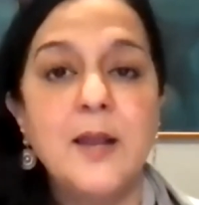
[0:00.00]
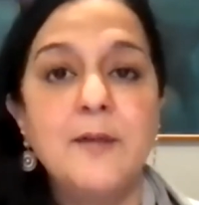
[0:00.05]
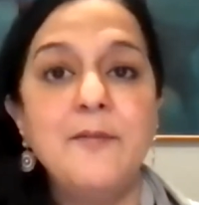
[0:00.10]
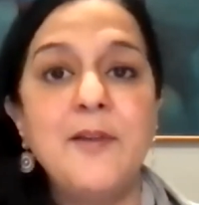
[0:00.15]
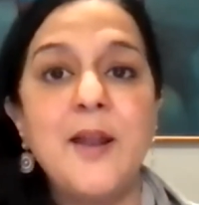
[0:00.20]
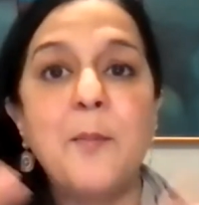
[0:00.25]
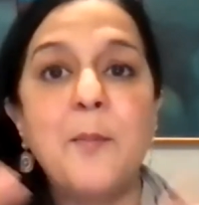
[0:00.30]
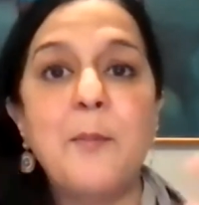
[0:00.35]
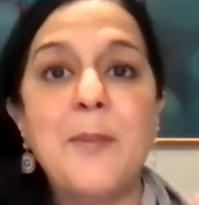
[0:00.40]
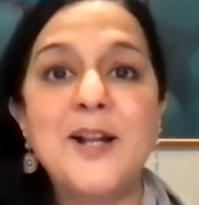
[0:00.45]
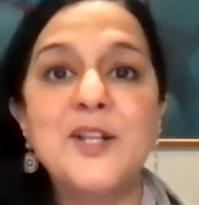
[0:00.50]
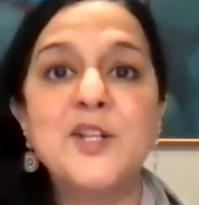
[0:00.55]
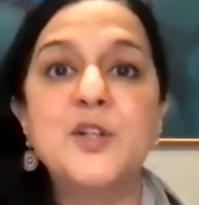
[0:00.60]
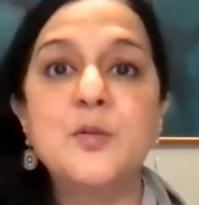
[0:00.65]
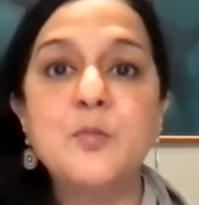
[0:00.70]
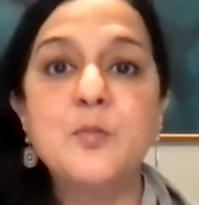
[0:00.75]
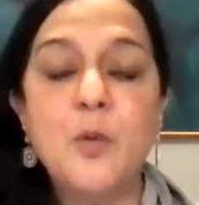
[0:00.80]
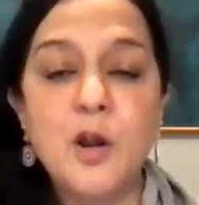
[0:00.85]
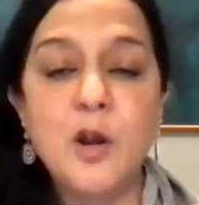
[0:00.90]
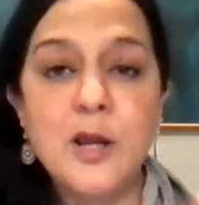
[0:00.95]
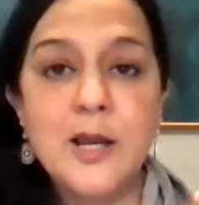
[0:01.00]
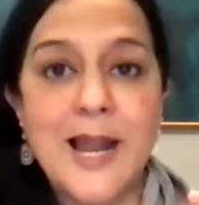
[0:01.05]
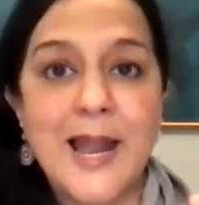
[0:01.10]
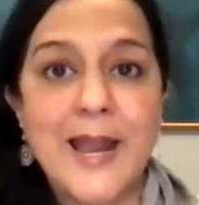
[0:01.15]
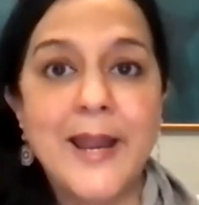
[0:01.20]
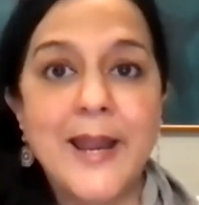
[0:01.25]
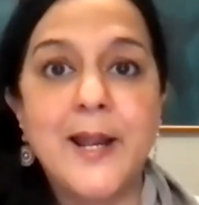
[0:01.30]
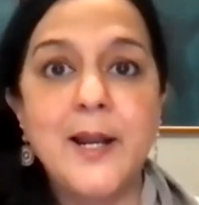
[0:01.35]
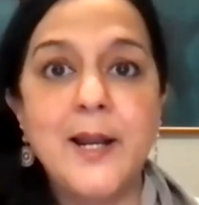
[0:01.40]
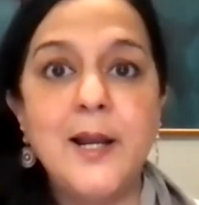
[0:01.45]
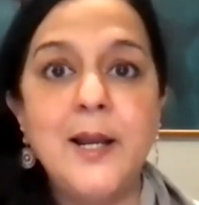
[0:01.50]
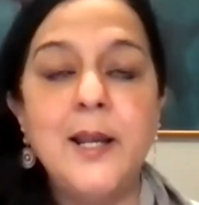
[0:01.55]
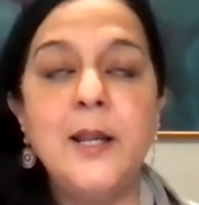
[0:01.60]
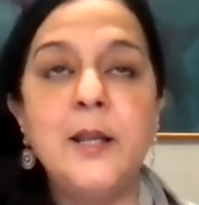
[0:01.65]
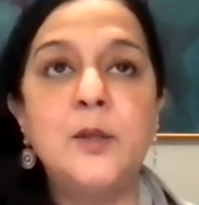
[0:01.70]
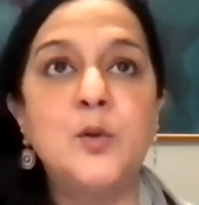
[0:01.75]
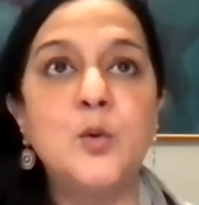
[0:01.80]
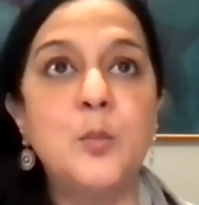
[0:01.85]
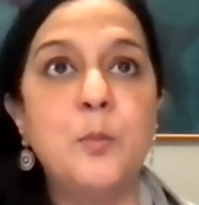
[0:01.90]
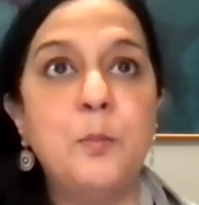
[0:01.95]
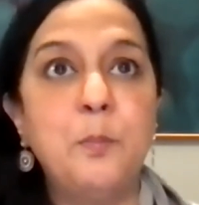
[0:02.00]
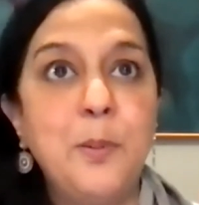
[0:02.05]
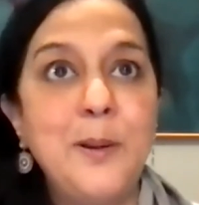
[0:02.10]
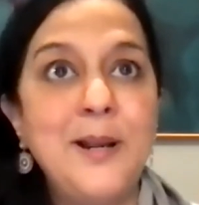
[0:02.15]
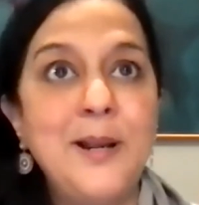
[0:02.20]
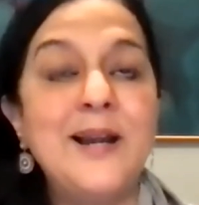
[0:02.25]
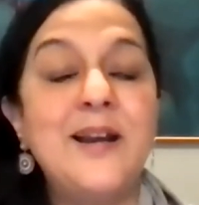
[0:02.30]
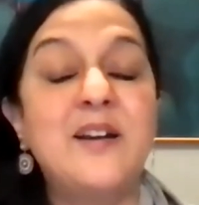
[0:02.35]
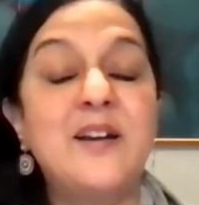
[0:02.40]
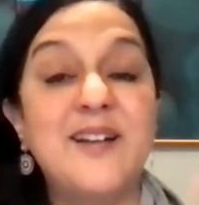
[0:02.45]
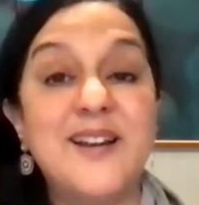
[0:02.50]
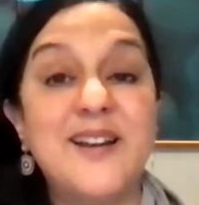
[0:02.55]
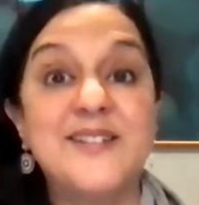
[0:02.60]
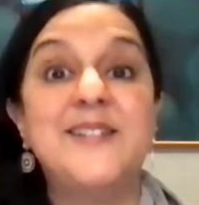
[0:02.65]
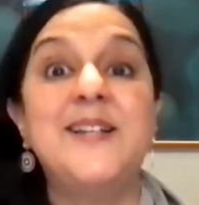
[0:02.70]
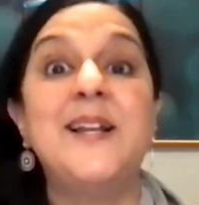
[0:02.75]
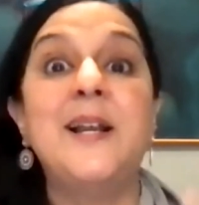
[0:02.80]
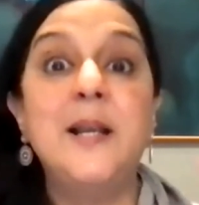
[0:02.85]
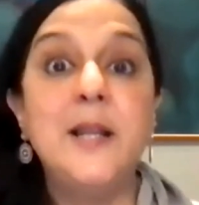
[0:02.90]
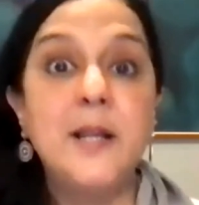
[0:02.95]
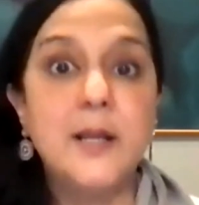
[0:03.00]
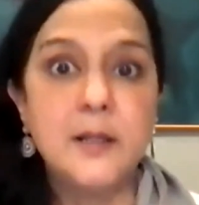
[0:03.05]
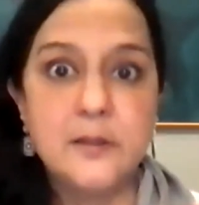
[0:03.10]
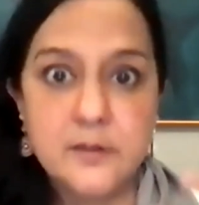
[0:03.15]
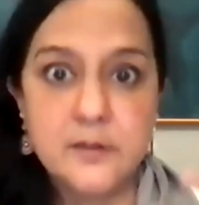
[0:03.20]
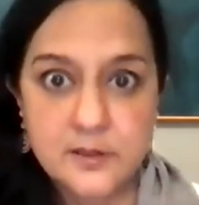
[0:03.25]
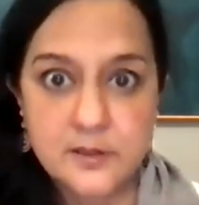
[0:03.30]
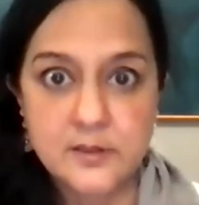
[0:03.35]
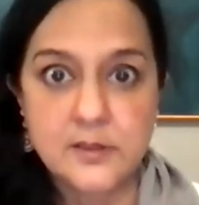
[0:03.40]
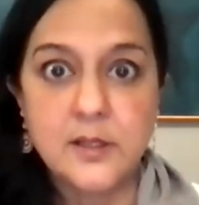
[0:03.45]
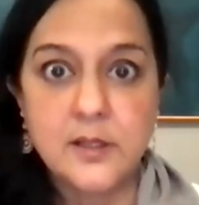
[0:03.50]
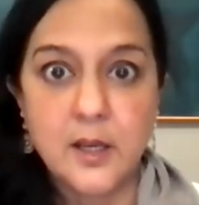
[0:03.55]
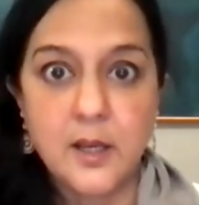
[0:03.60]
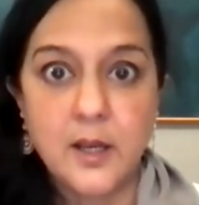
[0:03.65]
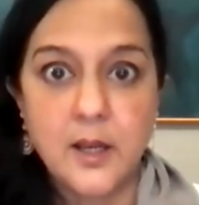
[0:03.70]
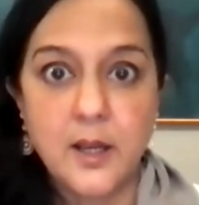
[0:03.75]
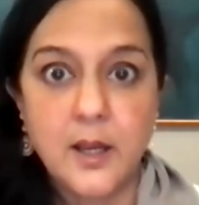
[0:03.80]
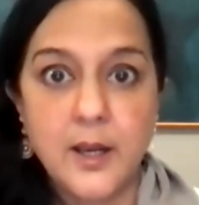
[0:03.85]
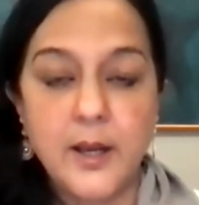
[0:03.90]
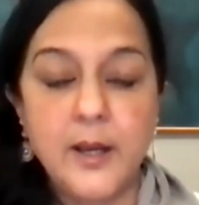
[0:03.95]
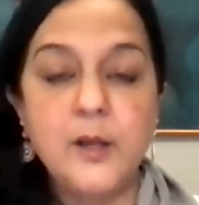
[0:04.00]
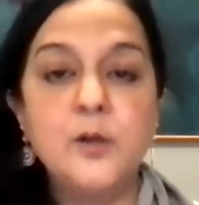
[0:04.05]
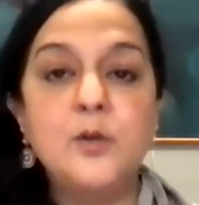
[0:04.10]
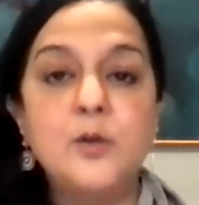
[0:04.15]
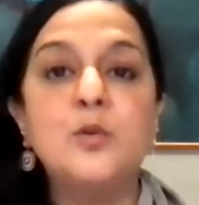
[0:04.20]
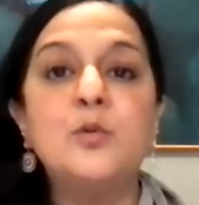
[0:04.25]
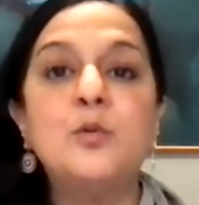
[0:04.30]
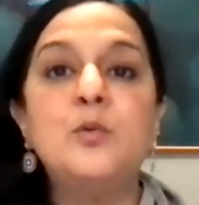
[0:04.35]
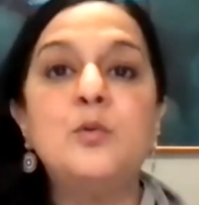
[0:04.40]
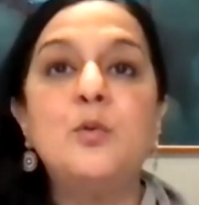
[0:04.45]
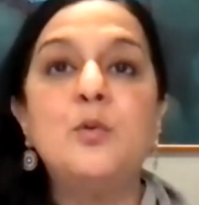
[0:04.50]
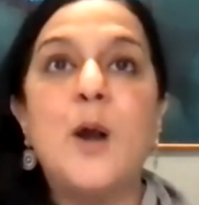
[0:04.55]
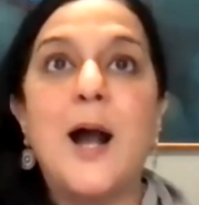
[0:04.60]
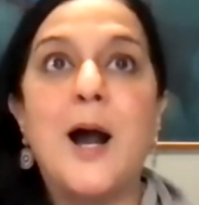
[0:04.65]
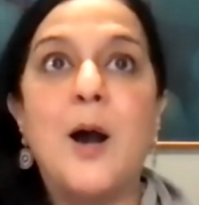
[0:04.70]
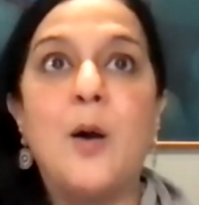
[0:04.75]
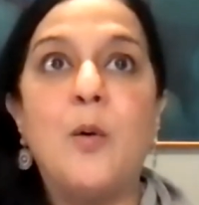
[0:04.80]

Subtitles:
we are much more likely to build resilience into